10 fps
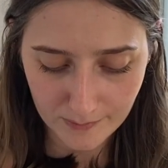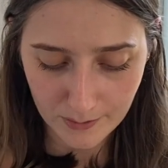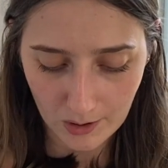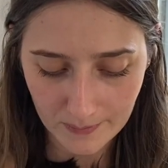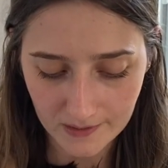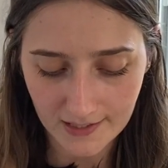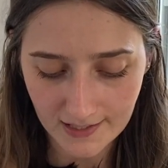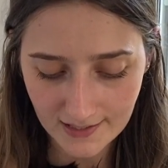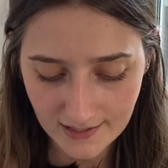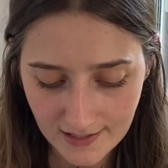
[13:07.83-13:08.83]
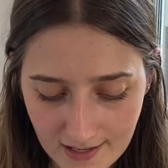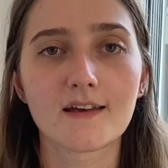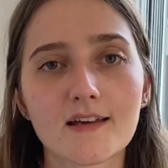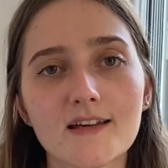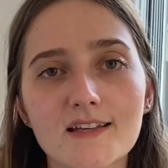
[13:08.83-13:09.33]
properly.
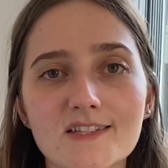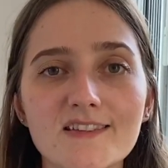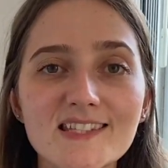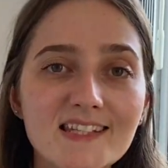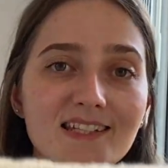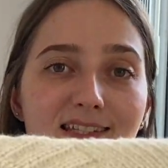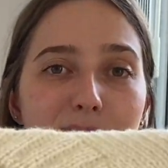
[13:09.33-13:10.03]
So this is